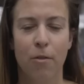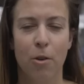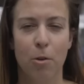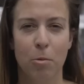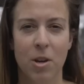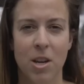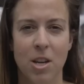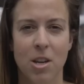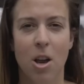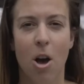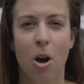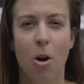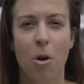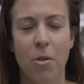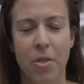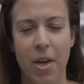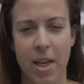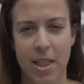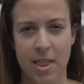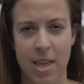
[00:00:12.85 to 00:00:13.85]
For we
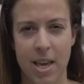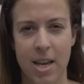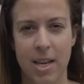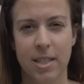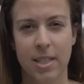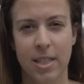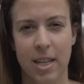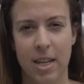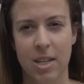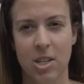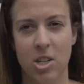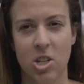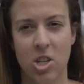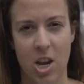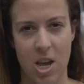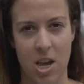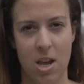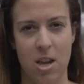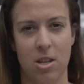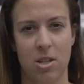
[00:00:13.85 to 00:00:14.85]
know that things can
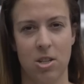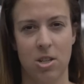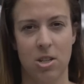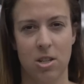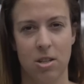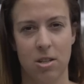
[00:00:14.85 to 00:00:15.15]
change.